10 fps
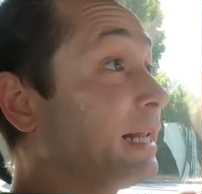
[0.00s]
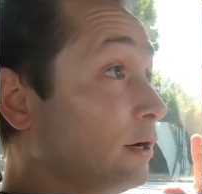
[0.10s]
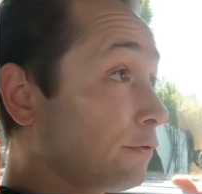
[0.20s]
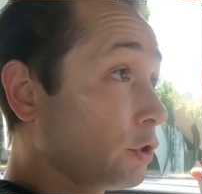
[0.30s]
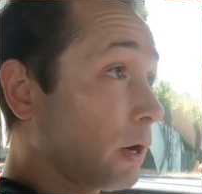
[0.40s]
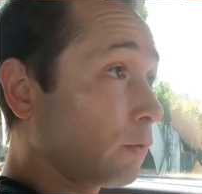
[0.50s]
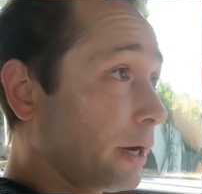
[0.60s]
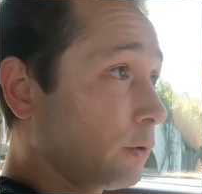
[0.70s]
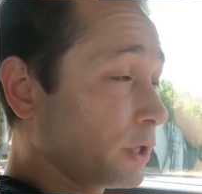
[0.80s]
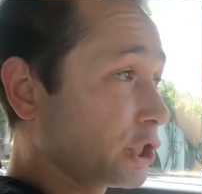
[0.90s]
an interview I
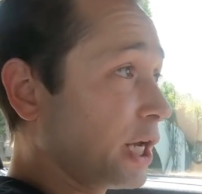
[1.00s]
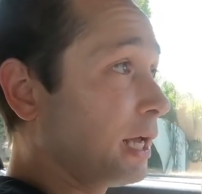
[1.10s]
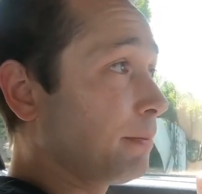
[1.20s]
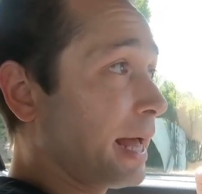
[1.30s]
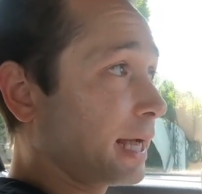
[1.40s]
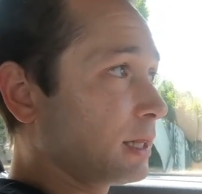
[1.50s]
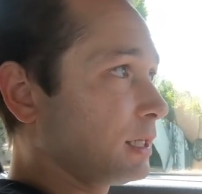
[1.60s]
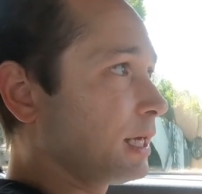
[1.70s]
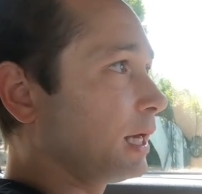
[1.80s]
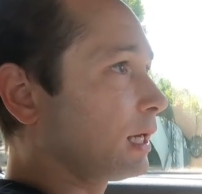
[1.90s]
read with Shane back in
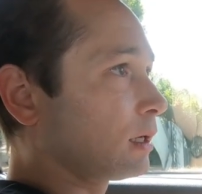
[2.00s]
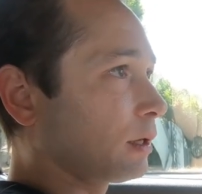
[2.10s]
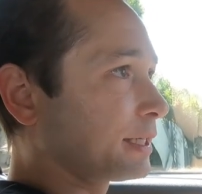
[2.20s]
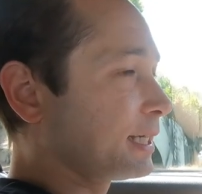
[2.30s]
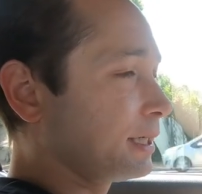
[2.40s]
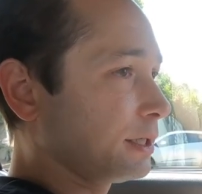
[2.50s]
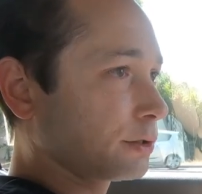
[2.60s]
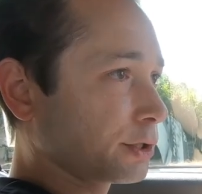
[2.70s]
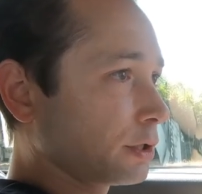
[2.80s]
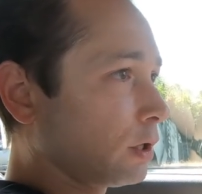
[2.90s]
the day, like 10
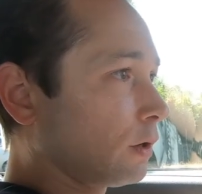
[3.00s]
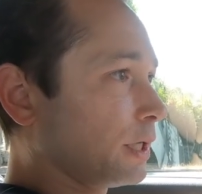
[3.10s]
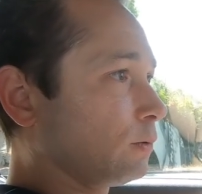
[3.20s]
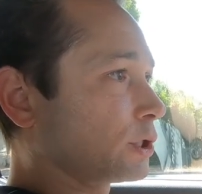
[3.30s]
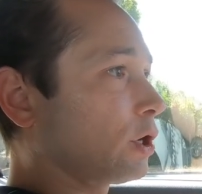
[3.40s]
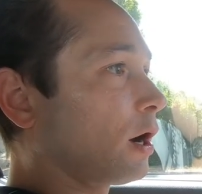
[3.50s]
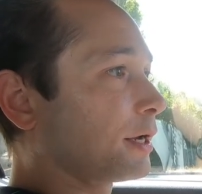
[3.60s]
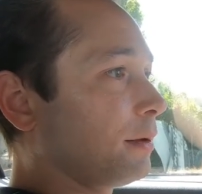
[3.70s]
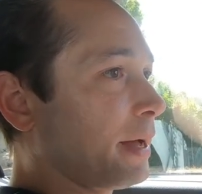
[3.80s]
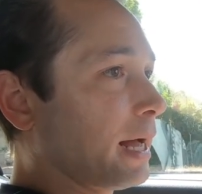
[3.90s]
years ago, he was
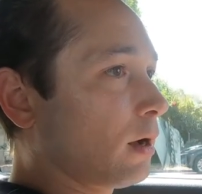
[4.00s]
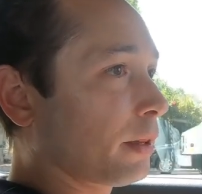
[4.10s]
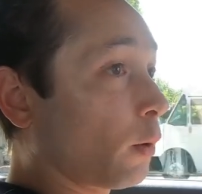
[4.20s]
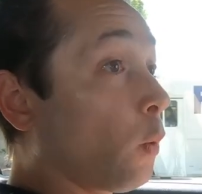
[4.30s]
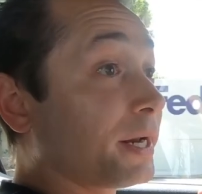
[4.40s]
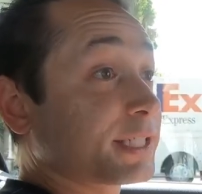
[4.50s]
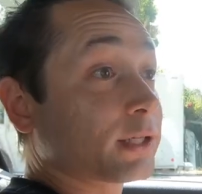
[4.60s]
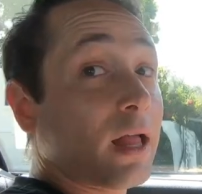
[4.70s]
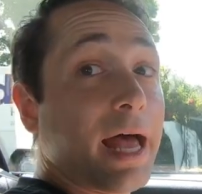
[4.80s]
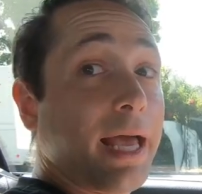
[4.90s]
talking about like what
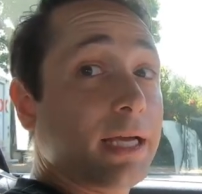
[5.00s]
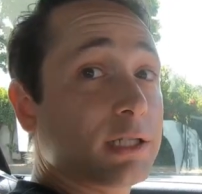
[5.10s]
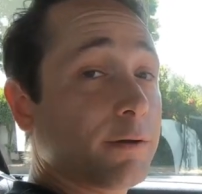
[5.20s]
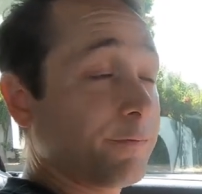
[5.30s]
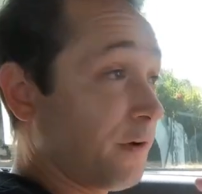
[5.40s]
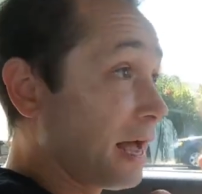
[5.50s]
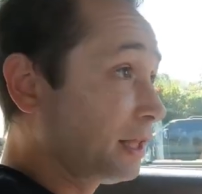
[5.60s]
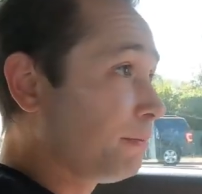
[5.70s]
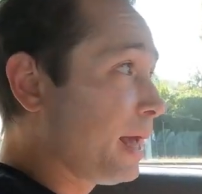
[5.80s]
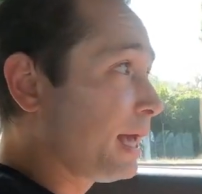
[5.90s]
it's like to
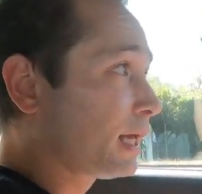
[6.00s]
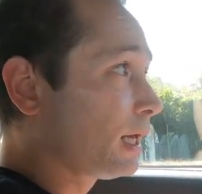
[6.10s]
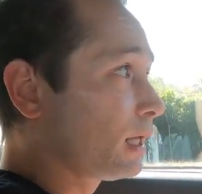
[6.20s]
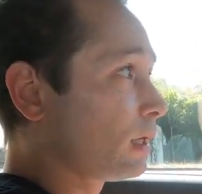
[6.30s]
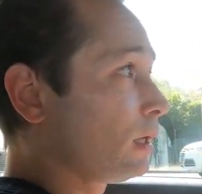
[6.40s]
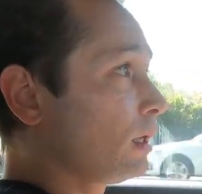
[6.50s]
finally make it.